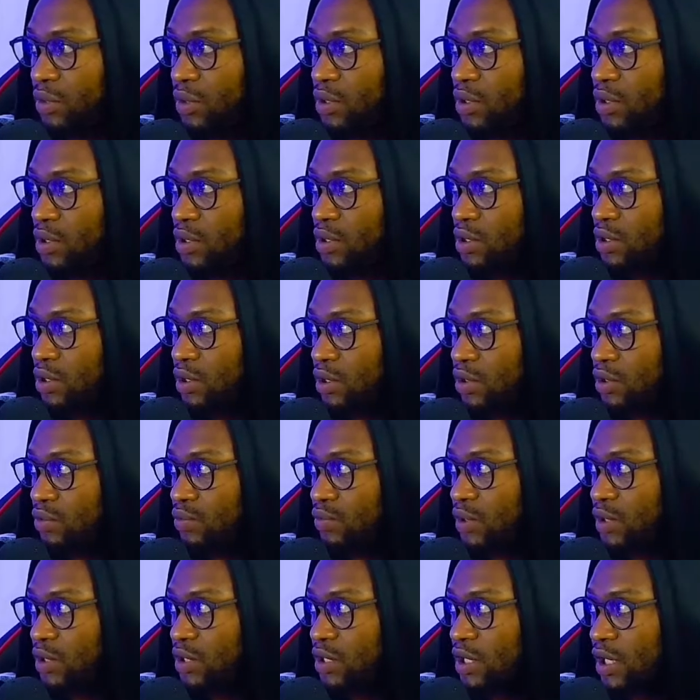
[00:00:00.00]
since
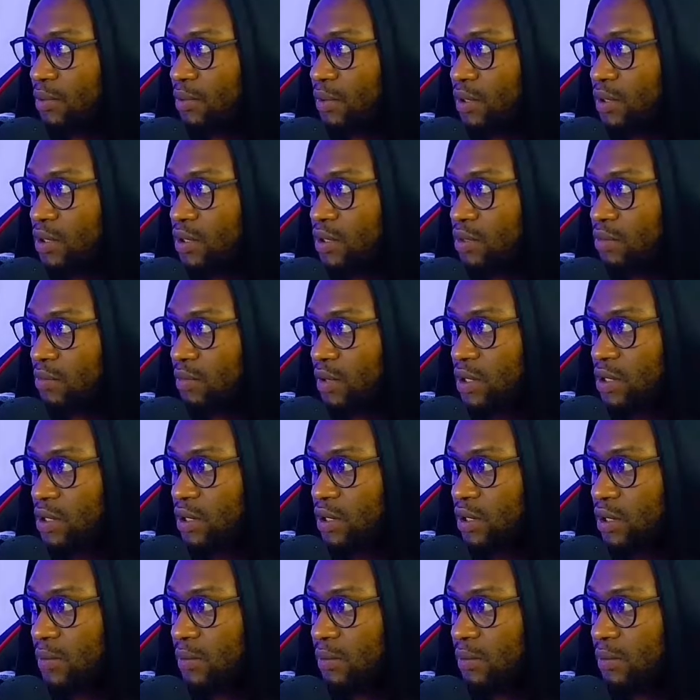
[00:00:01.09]
WhatsApp is messing up.